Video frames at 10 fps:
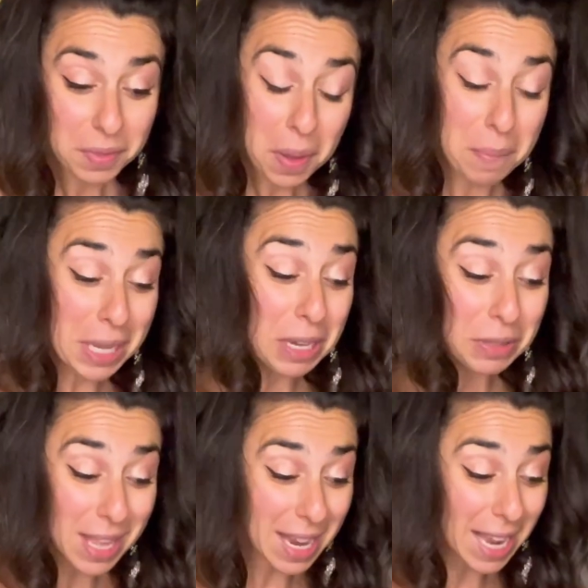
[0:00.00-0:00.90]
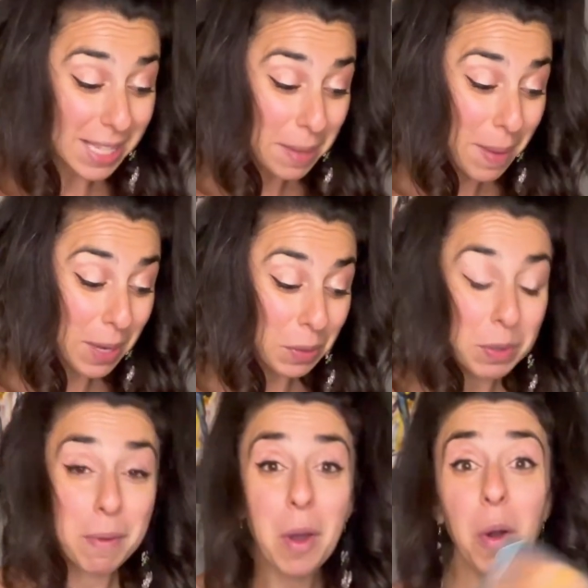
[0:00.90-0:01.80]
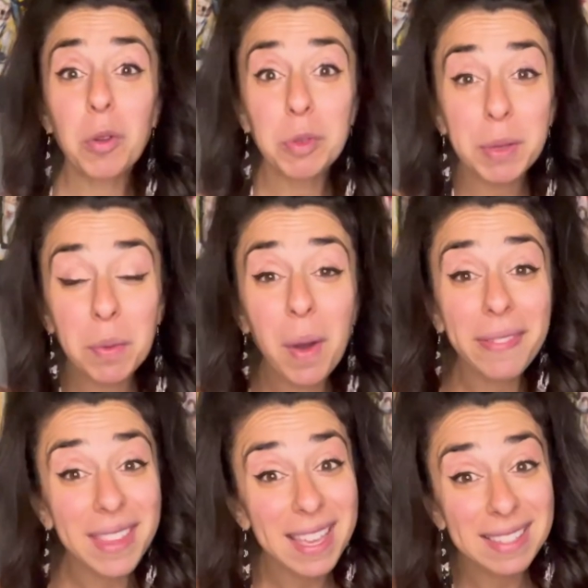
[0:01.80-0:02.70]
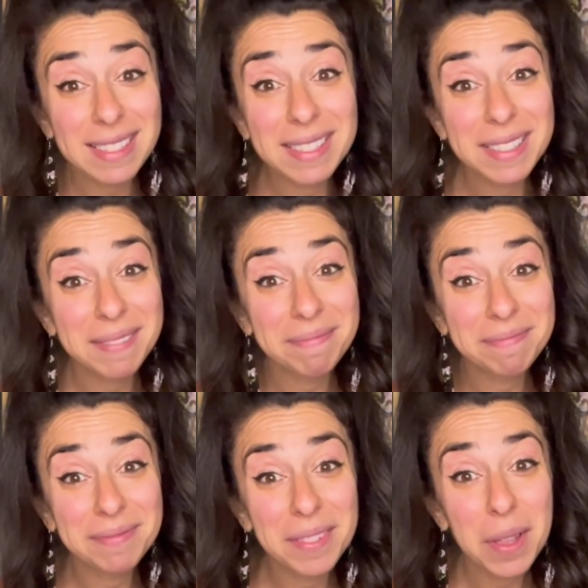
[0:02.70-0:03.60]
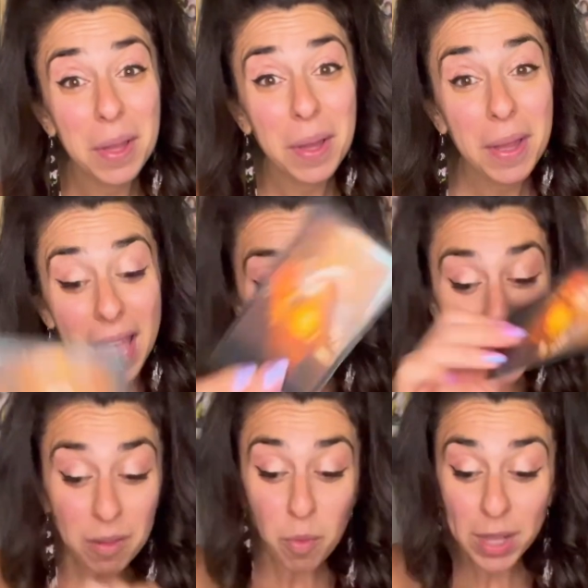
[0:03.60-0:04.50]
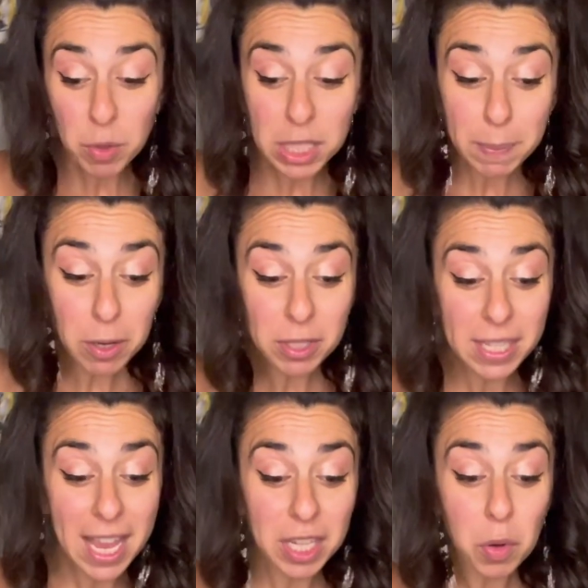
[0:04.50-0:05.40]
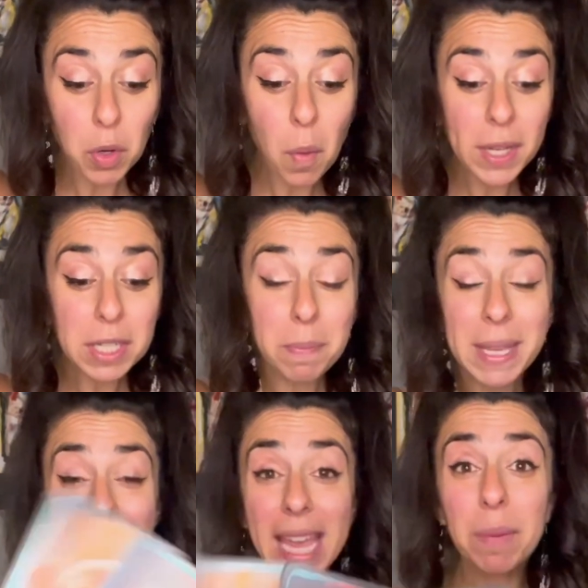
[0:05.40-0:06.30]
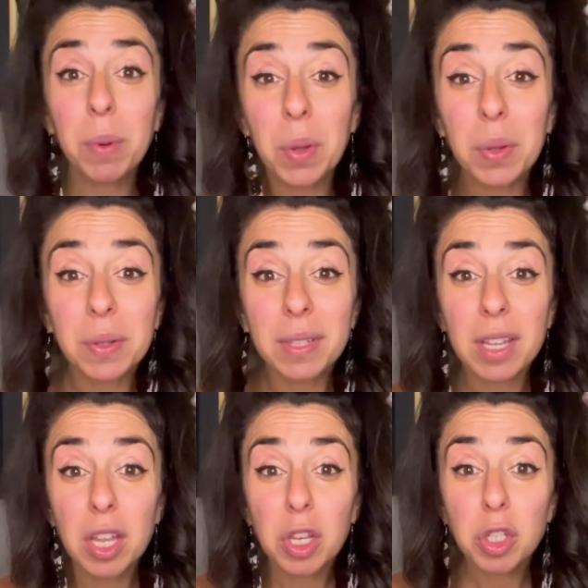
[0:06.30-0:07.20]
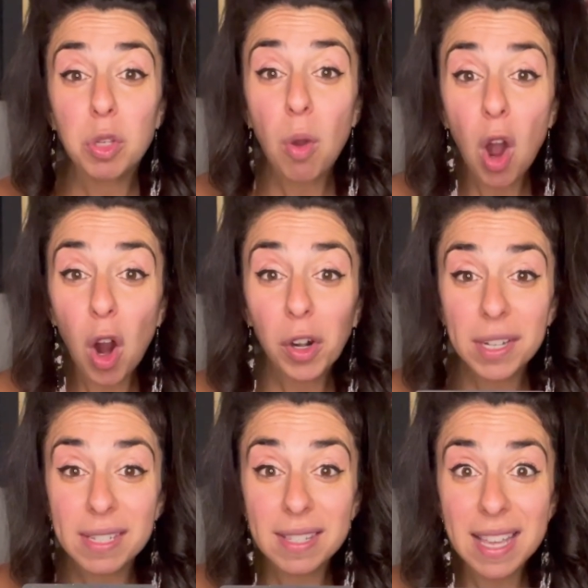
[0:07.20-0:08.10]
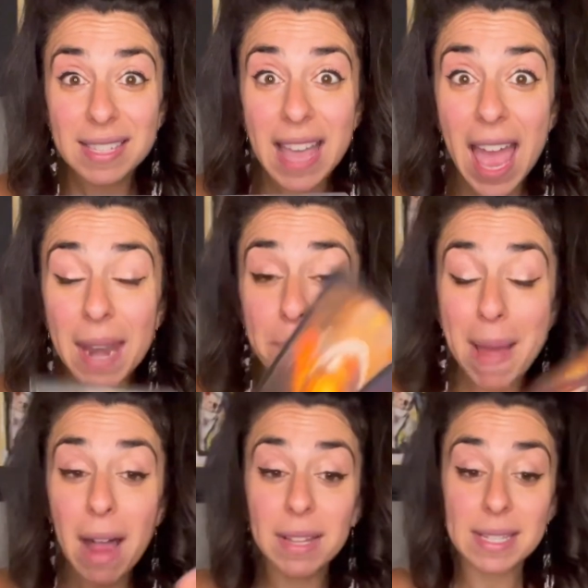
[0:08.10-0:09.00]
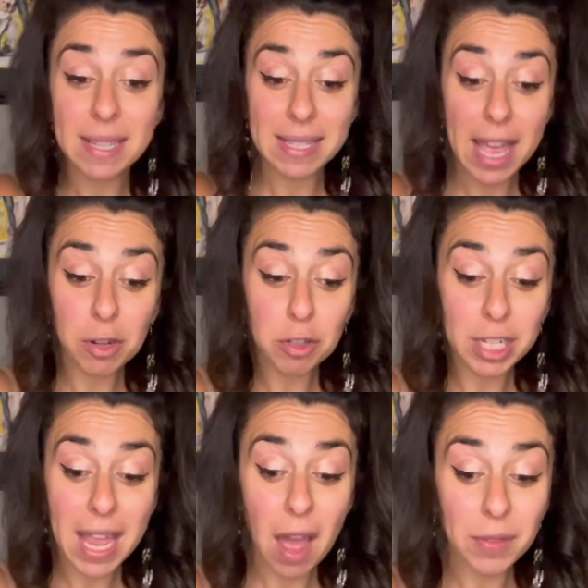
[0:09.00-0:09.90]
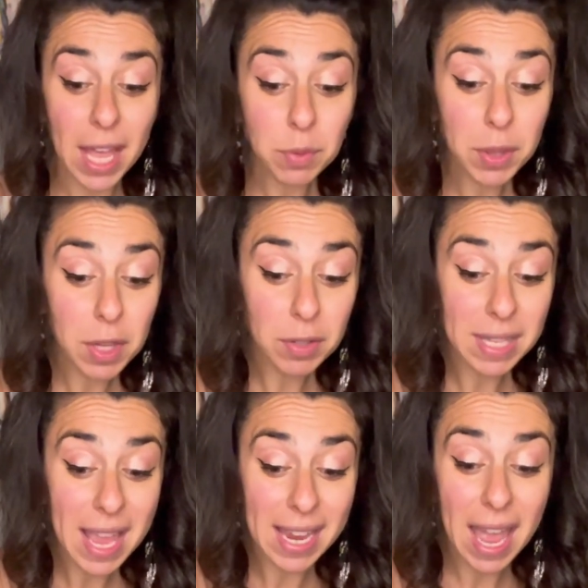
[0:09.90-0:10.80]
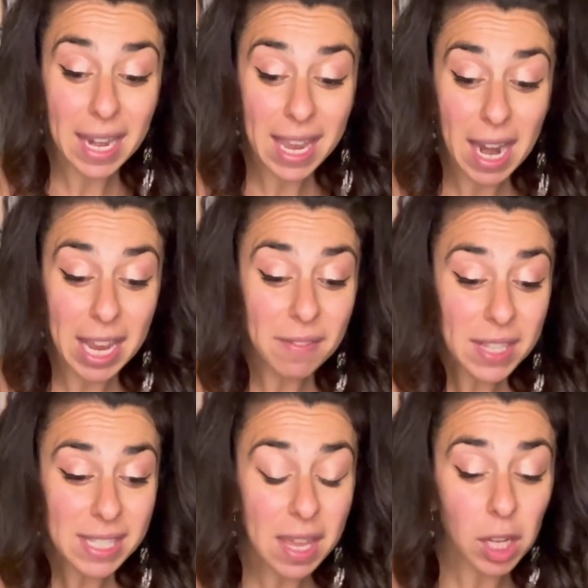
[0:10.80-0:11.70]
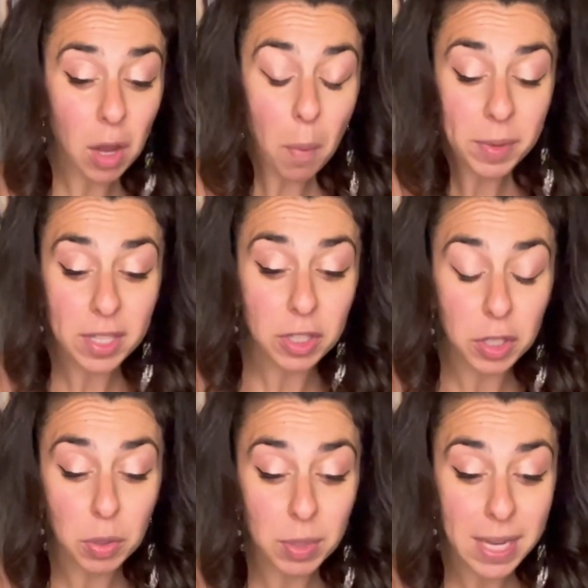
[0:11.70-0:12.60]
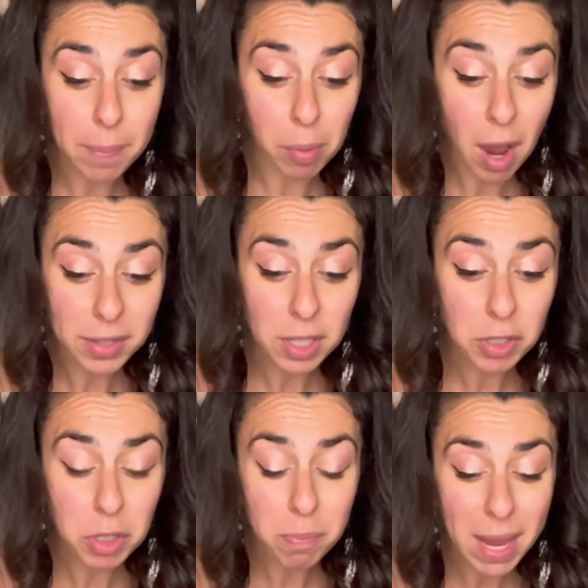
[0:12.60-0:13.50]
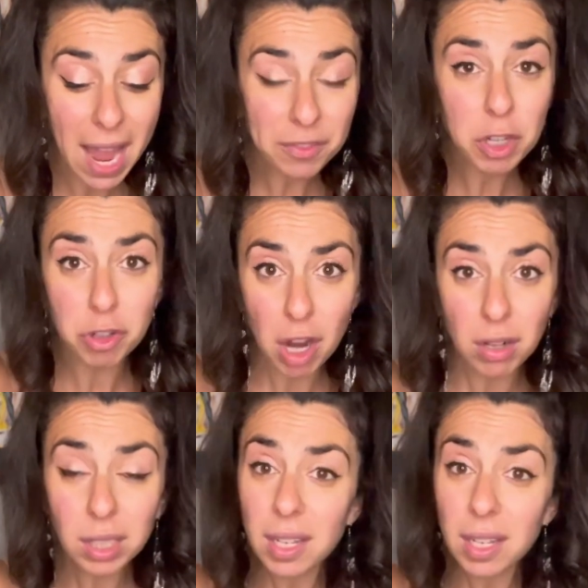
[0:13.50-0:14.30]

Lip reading: Here's that Ace of Pentacles, but oh, do we want this? And that's what Spirit's saying. You're going to be able to harness this and balance this energy out. That's what they're saying. And again, I even said like almost this two-step process. So you may have to juggle a